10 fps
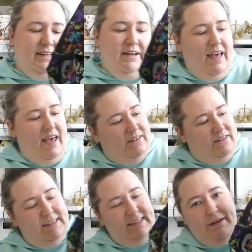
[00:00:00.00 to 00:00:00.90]
So yeah, it's
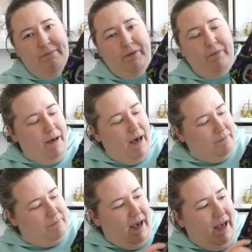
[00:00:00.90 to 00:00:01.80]
just a simple
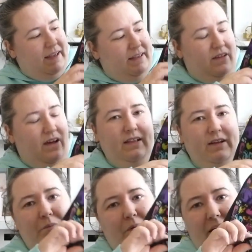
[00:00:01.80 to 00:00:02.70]
backpack. It's got a
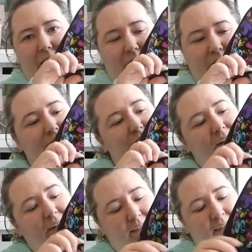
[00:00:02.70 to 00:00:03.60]
little pocket on the
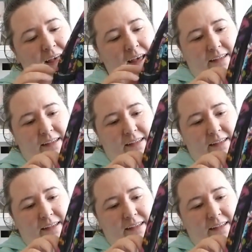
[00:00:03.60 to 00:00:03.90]
front.